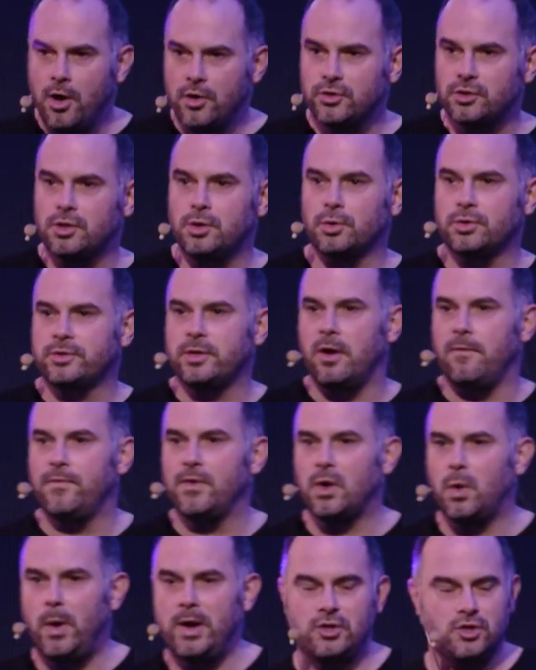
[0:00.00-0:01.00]
Ask yourself
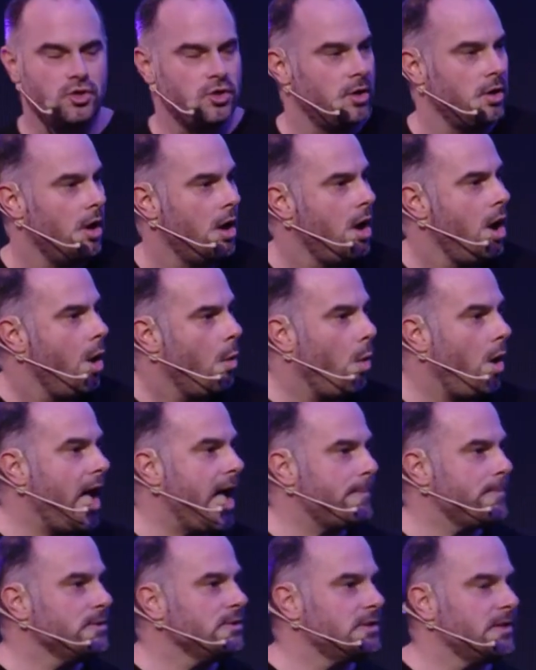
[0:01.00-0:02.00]
the question,
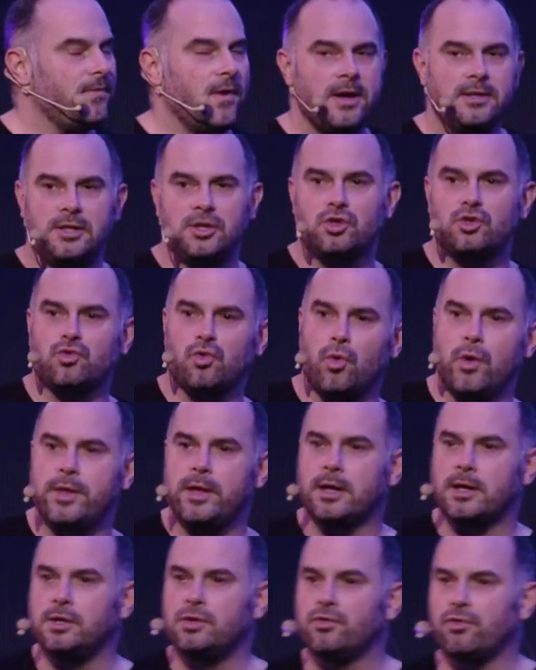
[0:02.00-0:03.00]
what happens if I destroy
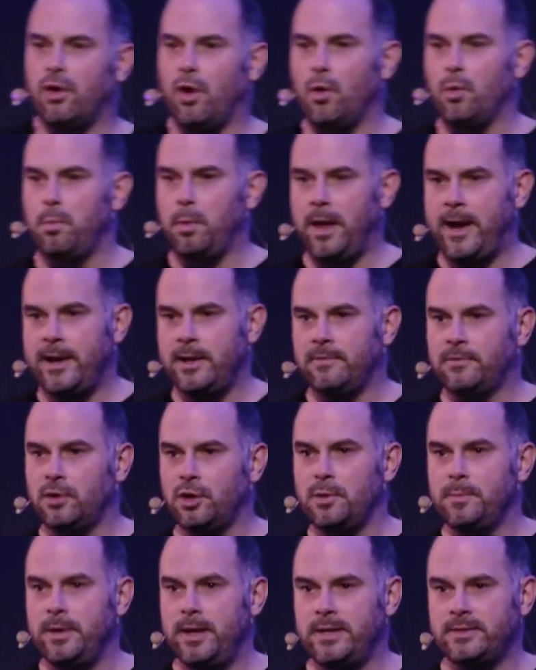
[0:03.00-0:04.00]
the control plane of
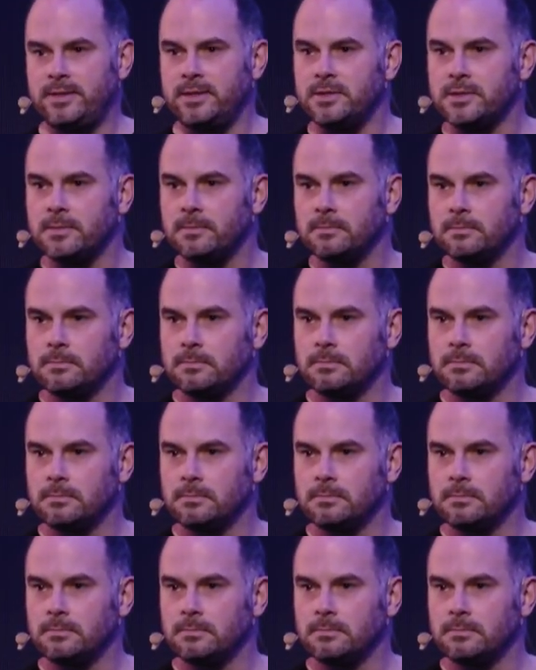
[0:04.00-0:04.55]
Kubernetes?